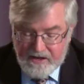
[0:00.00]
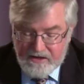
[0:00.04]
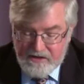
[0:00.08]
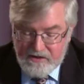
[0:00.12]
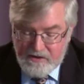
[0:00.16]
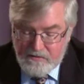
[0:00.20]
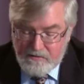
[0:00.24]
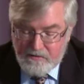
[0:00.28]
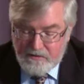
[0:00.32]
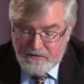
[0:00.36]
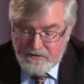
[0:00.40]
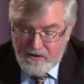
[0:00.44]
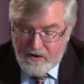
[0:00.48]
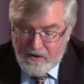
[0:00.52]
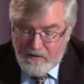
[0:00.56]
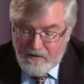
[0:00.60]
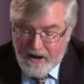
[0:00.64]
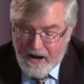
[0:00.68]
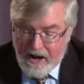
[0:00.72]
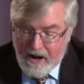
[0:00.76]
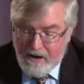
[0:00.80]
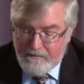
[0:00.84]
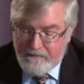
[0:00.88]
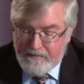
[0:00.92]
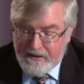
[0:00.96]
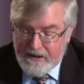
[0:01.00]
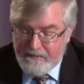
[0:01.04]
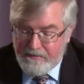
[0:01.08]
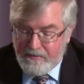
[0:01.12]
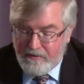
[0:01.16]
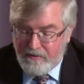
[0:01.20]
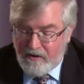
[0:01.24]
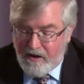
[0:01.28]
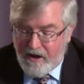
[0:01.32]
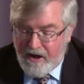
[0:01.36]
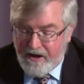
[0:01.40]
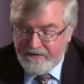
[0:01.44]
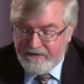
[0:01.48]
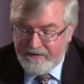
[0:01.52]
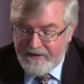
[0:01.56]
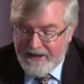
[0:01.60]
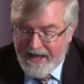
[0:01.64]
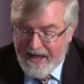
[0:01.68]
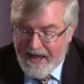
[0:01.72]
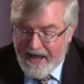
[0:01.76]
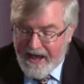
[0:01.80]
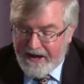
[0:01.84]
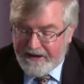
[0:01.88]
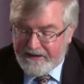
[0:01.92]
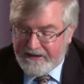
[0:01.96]
that you will know how people ought
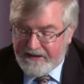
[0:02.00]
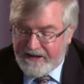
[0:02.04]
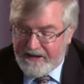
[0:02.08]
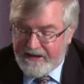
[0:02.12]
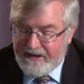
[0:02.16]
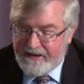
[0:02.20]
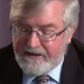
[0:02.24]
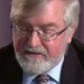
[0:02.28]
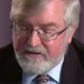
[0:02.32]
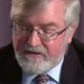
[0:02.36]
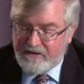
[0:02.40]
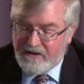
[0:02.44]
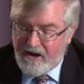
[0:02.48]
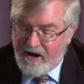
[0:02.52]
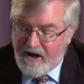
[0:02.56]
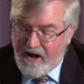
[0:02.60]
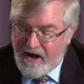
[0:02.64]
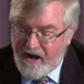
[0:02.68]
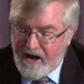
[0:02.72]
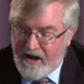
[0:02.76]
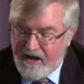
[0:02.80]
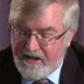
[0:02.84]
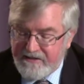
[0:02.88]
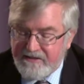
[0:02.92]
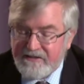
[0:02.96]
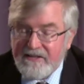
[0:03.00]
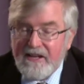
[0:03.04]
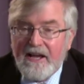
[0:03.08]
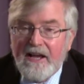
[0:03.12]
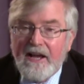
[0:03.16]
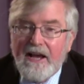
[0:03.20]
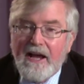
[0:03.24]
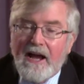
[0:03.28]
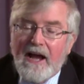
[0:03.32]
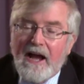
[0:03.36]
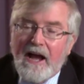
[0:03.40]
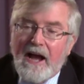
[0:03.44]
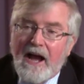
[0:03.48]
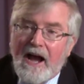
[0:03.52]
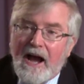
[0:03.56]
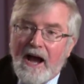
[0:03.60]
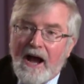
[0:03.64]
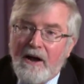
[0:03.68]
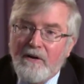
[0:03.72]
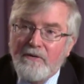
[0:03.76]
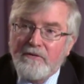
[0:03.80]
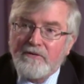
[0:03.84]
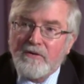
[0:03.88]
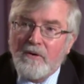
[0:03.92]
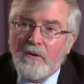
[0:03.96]
to act in God's
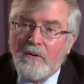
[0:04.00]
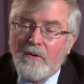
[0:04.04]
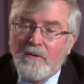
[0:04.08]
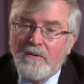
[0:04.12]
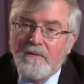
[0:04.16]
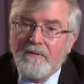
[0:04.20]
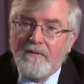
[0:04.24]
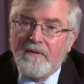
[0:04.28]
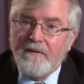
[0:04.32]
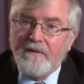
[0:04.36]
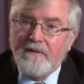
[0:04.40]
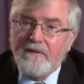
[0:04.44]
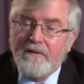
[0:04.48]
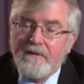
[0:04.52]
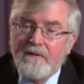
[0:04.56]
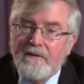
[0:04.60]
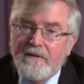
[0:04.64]
household,